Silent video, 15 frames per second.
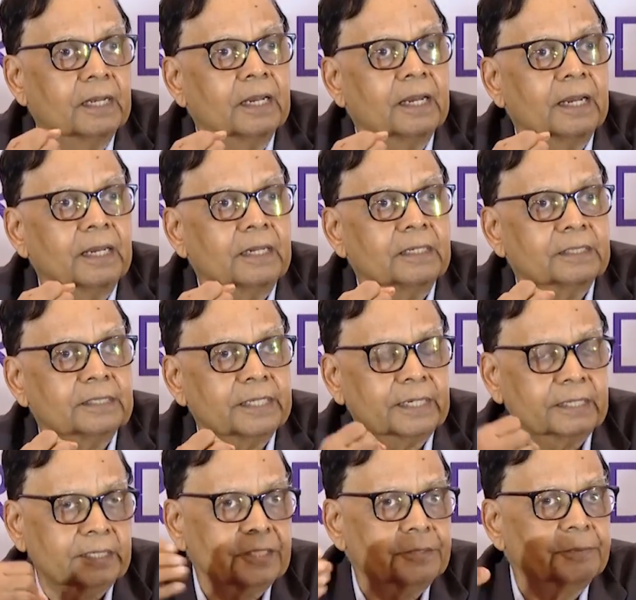and
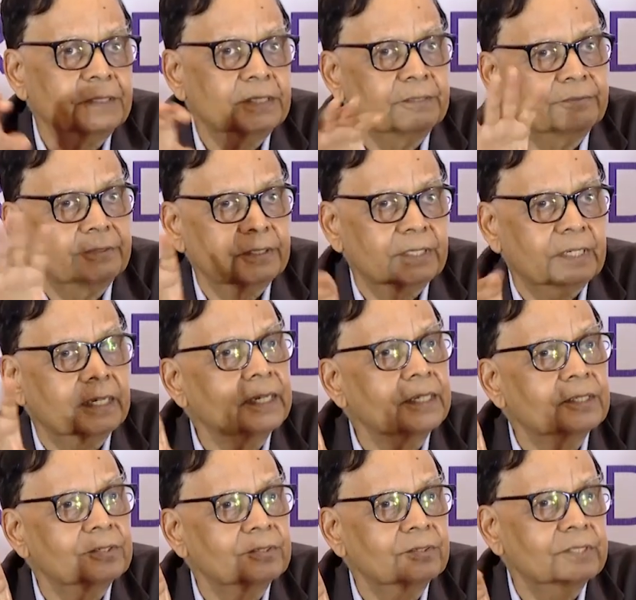sector specific
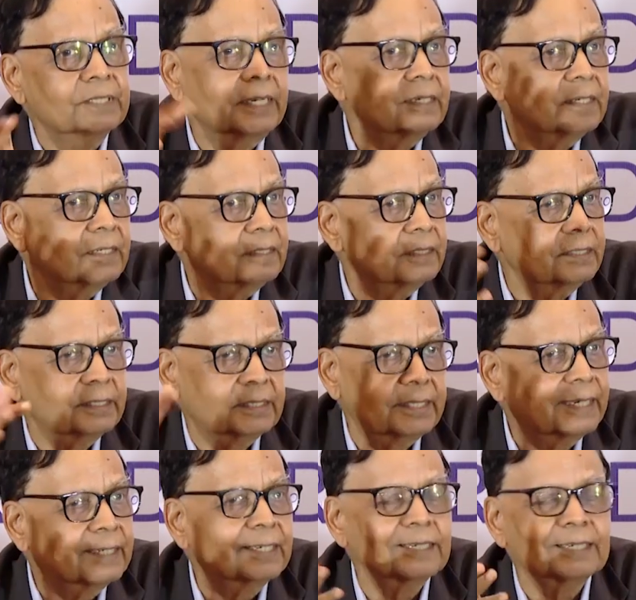relates to
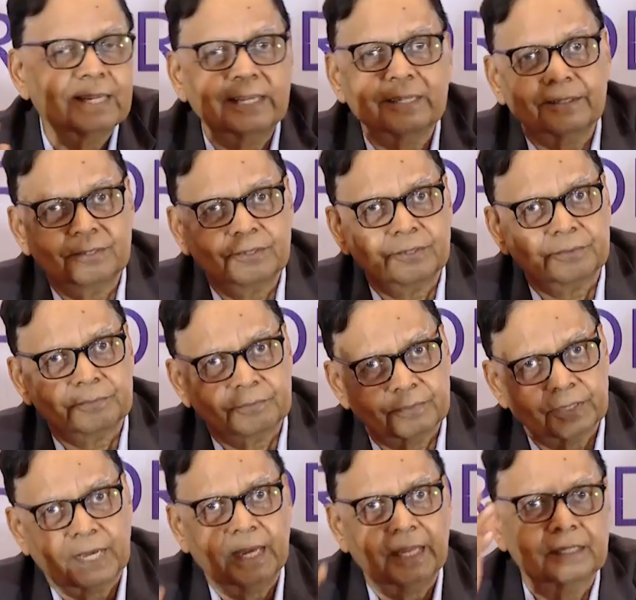sectors like
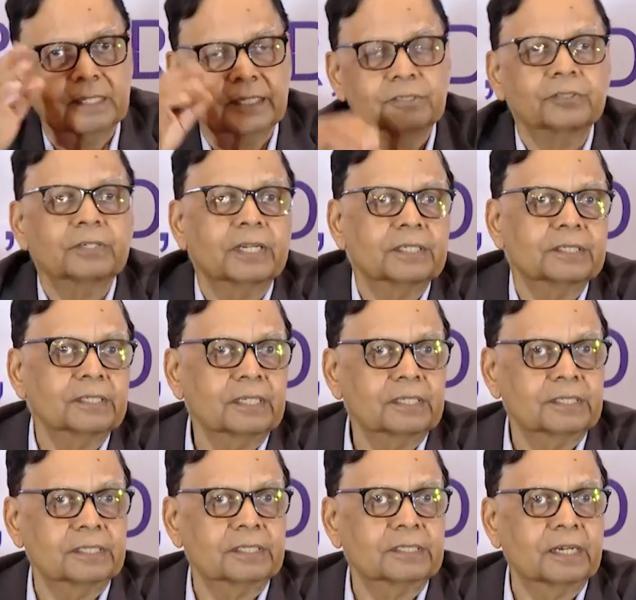health, education,
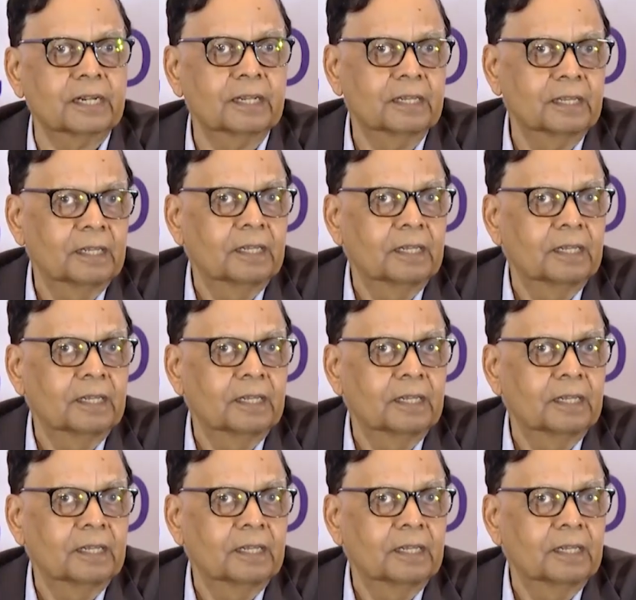etc.